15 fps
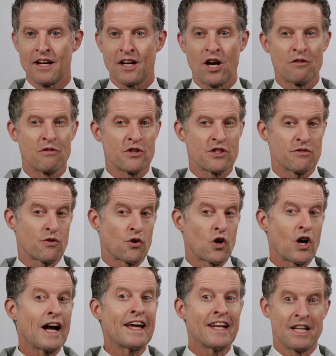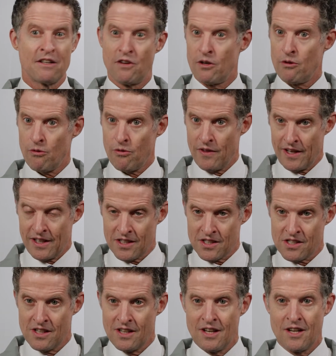covers a variety of other
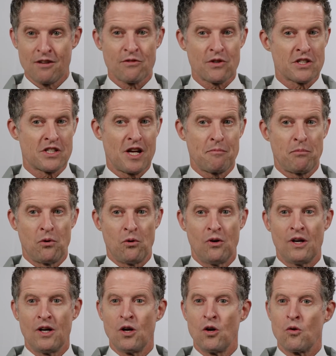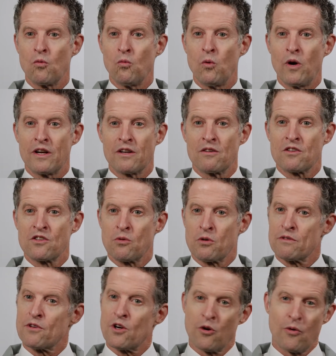things. For example, what sort
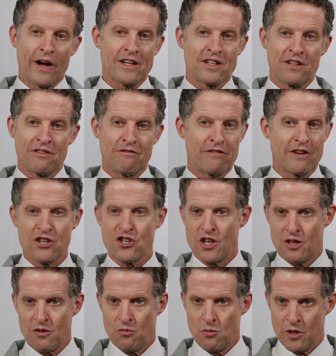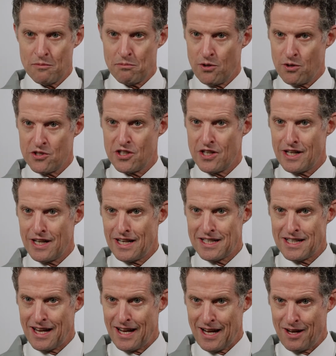of corrected vision would a person need
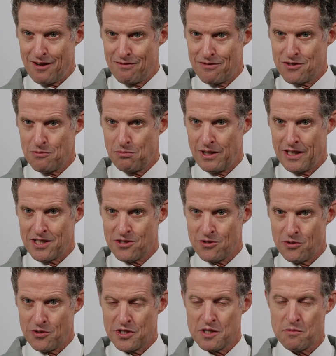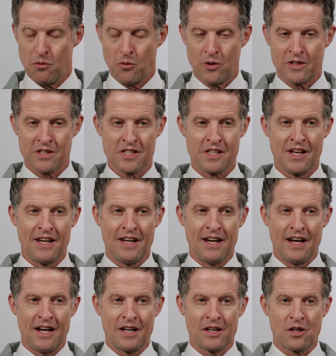to have to play certain sports?
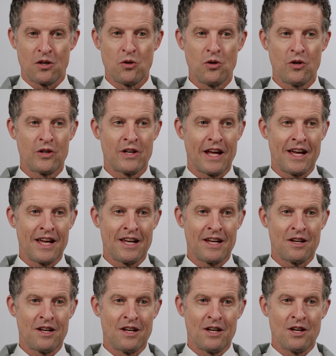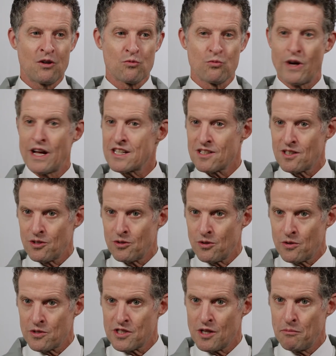Uh, could a
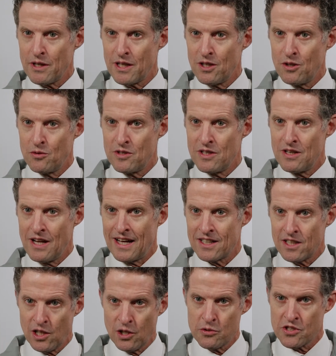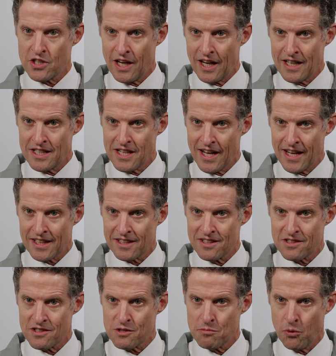wrestler or somebody who had close contact
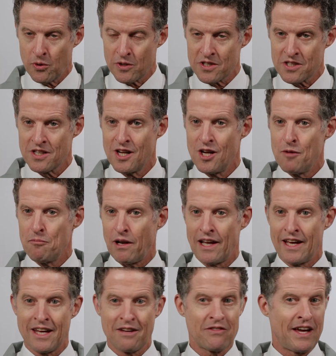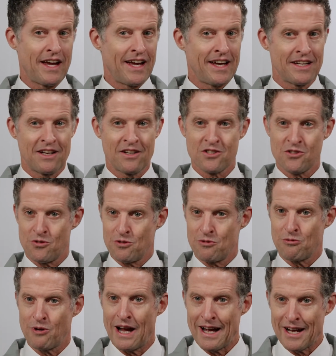sports play if they had a
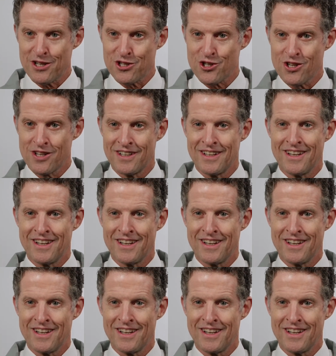certain rash?